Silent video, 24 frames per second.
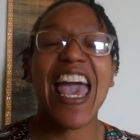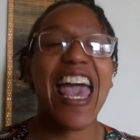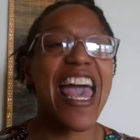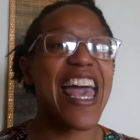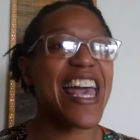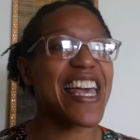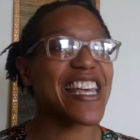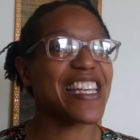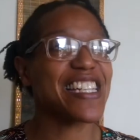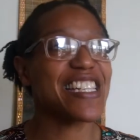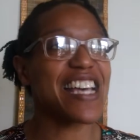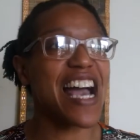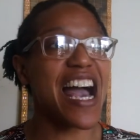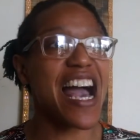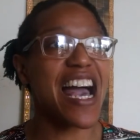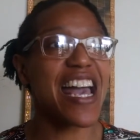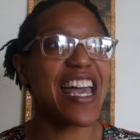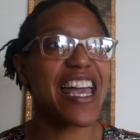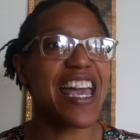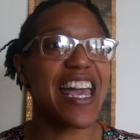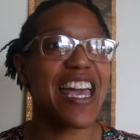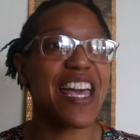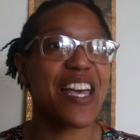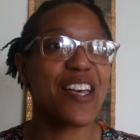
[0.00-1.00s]
and
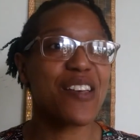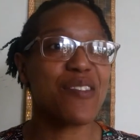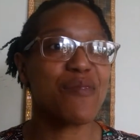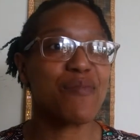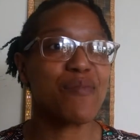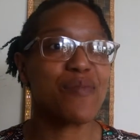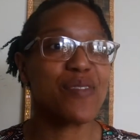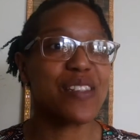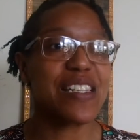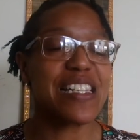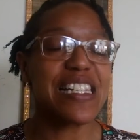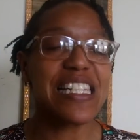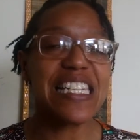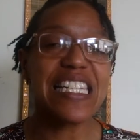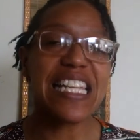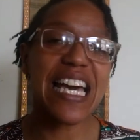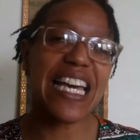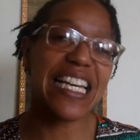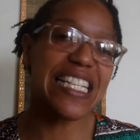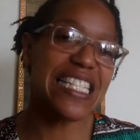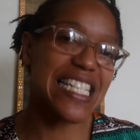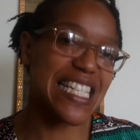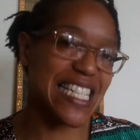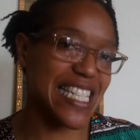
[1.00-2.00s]
I am
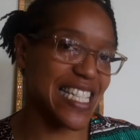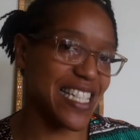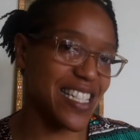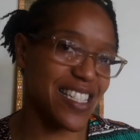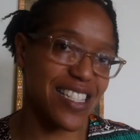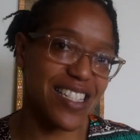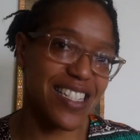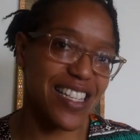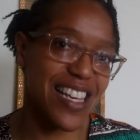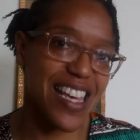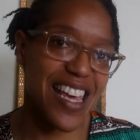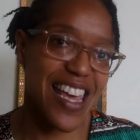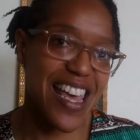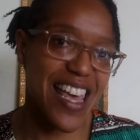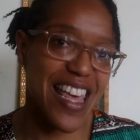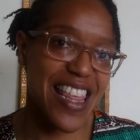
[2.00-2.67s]
delighted